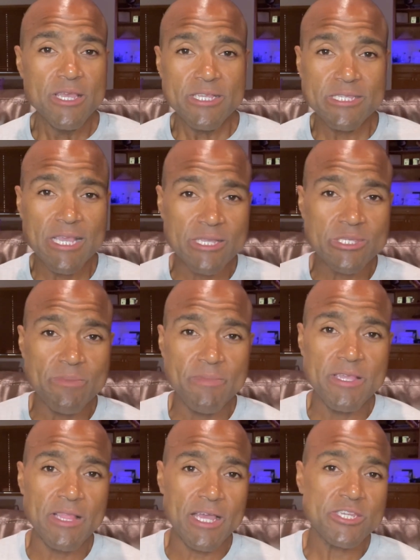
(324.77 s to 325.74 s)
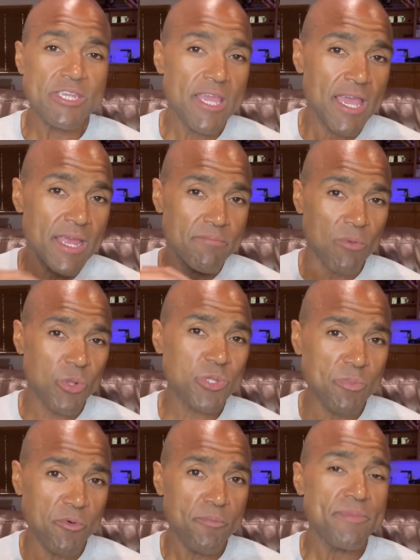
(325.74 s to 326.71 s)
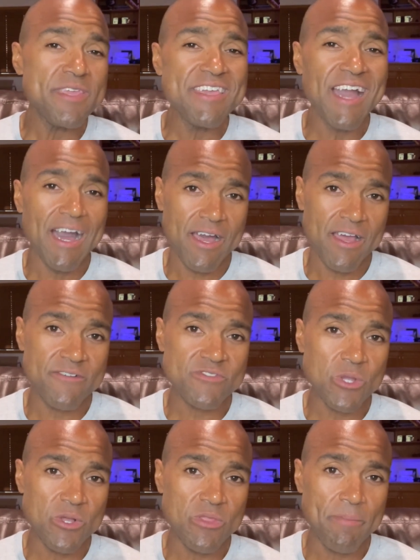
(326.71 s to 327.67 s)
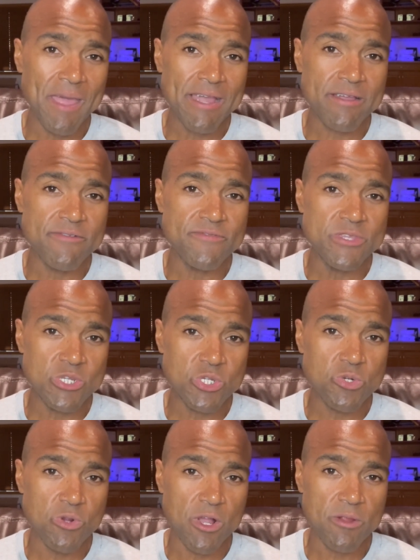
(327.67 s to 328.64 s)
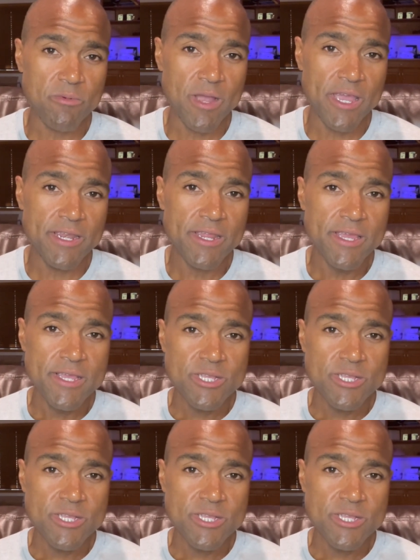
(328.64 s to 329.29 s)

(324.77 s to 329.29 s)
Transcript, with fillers: it sounds to me like she had multiple beehives on the back of this truck, right?